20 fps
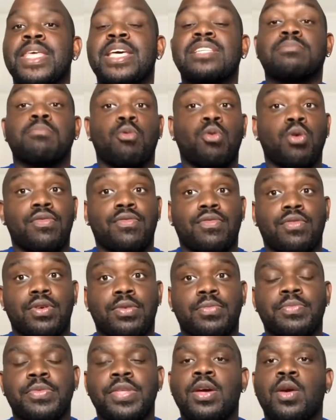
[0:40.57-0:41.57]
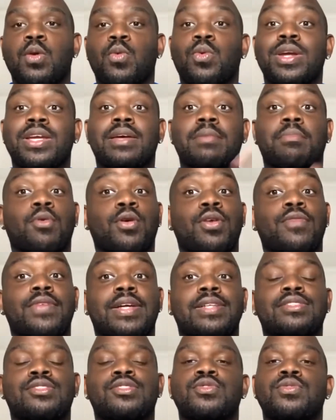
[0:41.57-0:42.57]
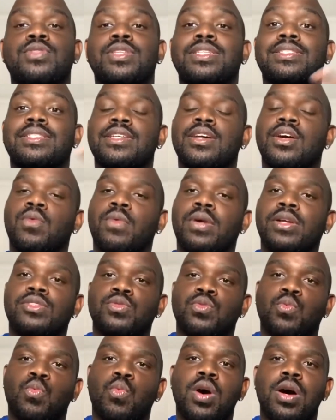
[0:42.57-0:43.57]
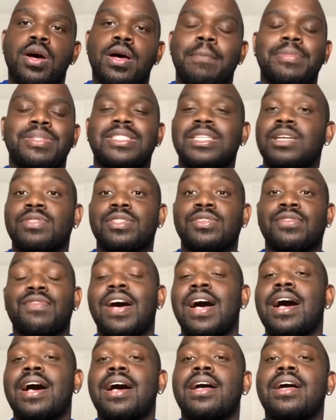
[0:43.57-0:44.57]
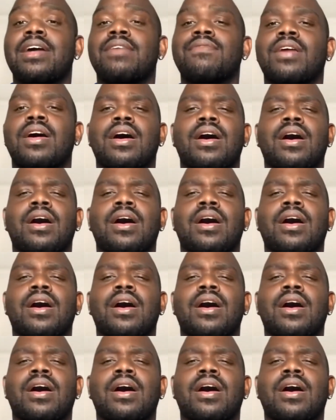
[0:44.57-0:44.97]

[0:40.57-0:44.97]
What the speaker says: morpher where he could morph into the Zeo Ranger 1, Zeo Ranger 5,